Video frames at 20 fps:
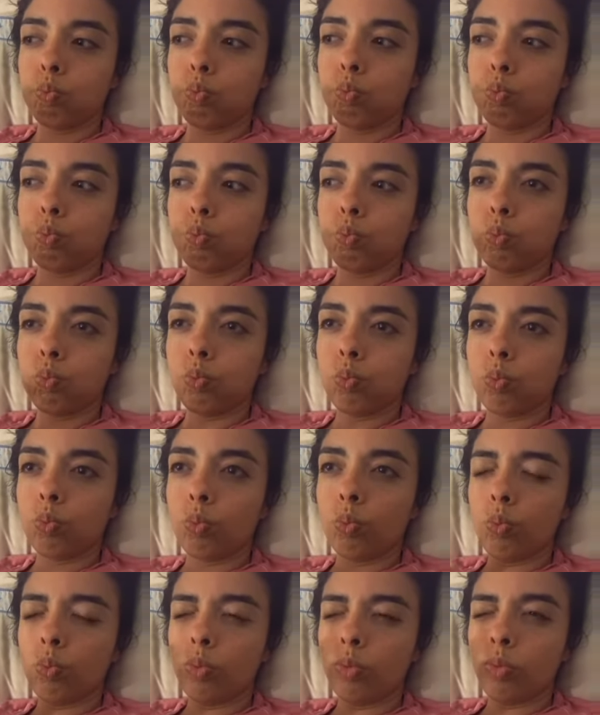
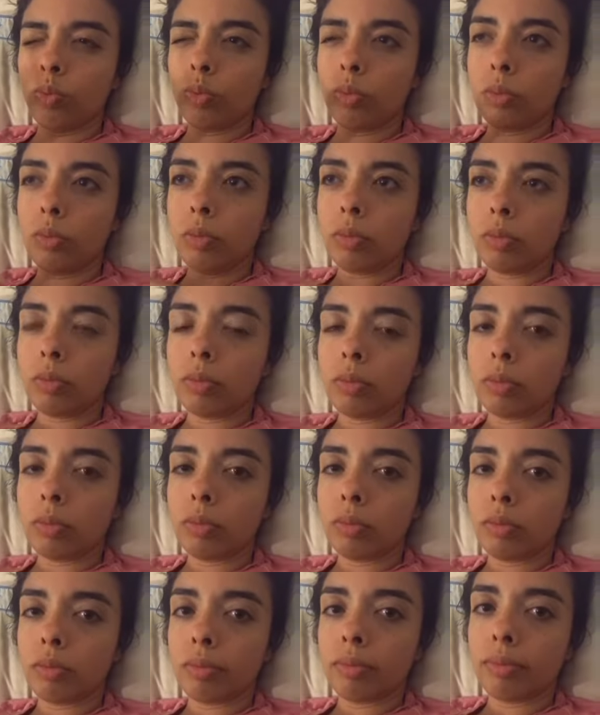
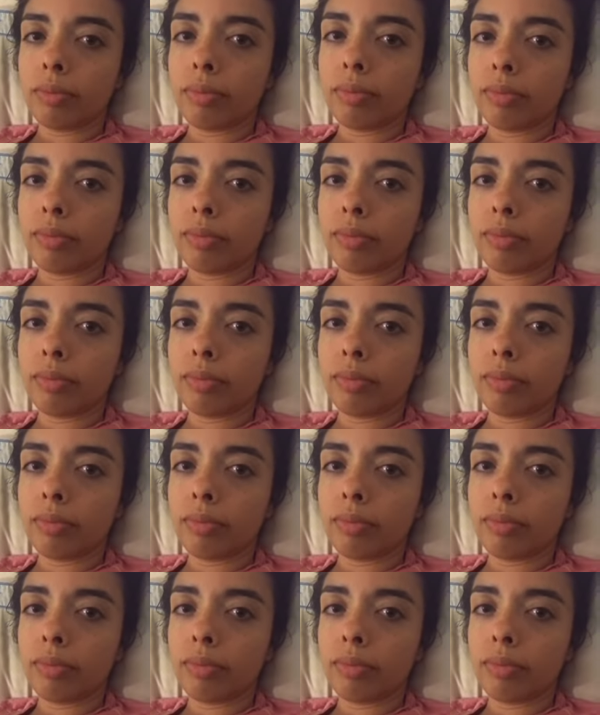[no speech]